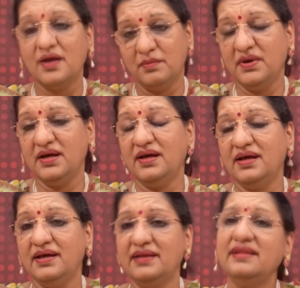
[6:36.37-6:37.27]

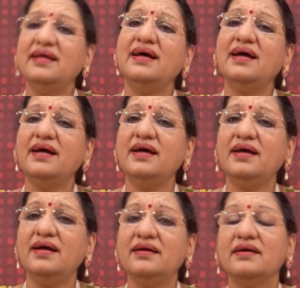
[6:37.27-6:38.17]

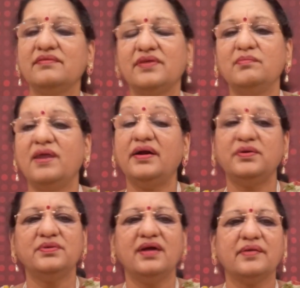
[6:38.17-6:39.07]
Madha, from Ma
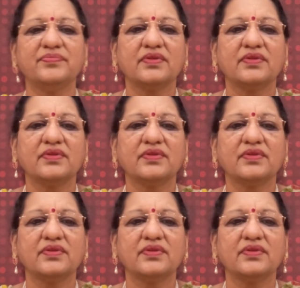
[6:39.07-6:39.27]
to Da.